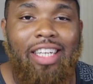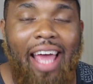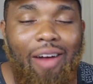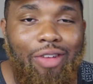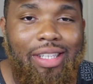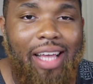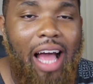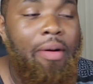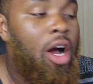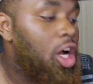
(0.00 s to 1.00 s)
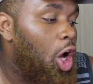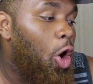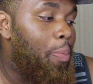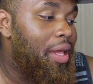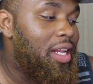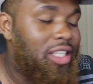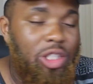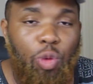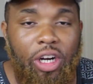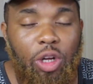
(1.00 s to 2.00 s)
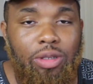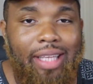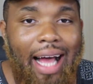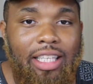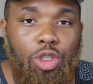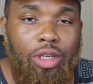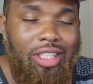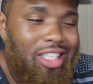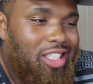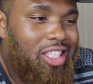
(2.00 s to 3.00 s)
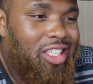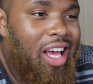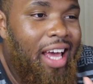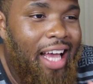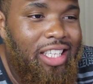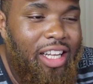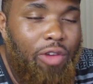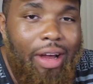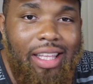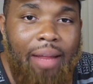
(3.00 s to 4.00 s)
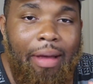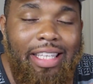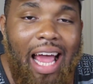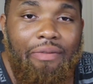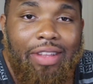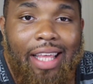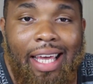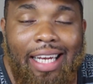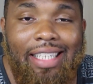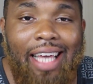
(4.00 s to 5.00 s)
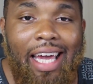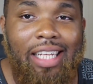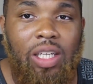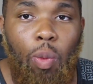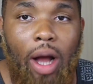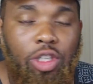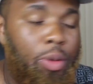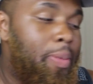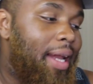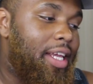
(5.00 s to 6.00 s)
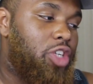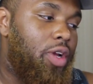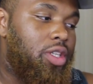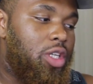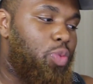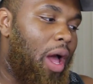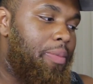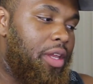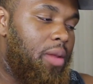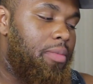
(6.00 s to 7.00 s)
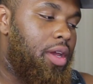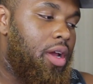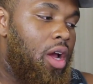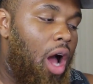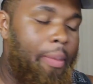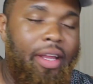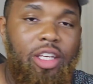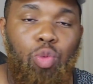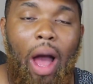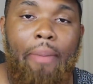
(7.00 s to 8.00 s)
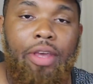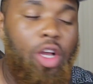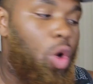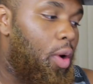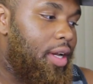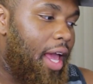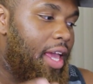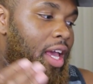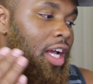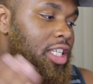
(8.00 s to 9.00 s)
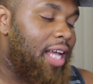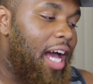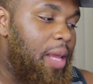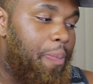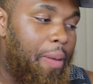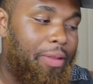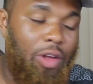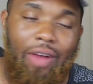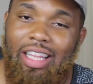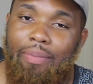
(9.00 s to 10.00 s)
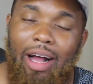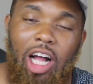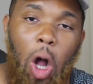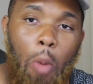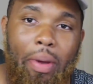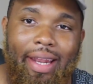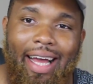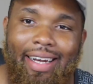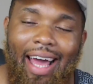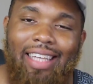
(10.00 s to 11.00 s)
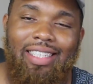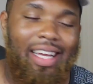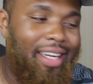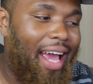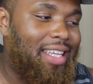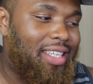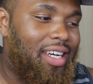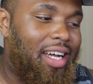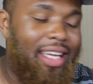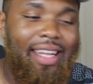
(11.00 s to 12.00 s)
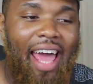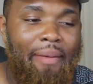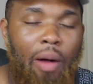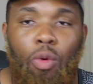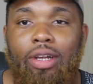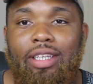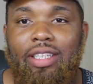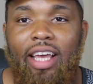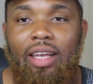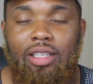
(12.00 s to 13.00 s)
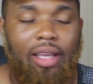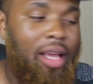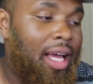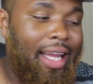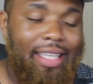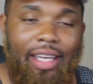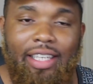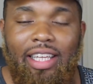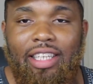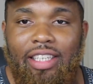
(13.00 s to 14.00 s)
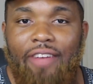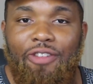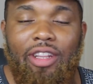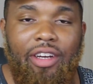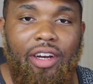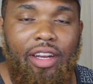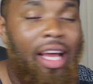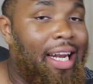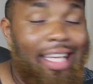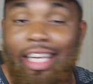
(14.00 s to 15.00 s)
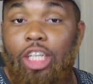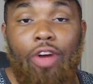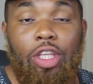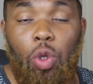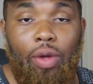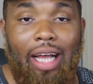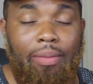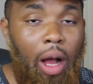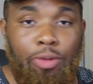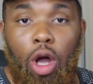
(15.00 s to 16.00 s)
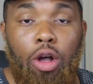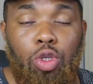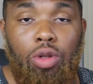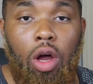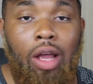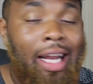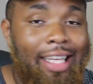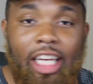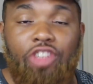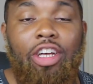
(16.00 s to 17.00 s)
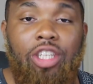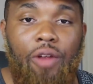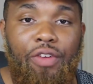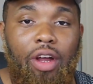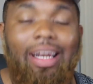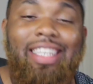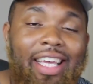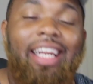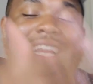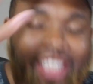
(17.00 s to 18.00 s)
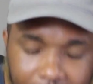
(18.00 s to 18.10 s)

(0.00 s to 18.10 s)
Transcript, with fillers: it every time. Cole Bennett is just one of those guys that you just, just it's a director that makes everything entertaining to watch. So we about to get straight to this YBN Nahmir. I mean, this YBN Cordae, Scotty Pippen, directed by Cole Bennett. A nice, a nice uh, collab, I want to say, because they, like I said, he's, he's, gifted lyrically. Let's get straight to it, guys. I'm, I'm talking too long. Let's get straight to the video. Let's get it. Let's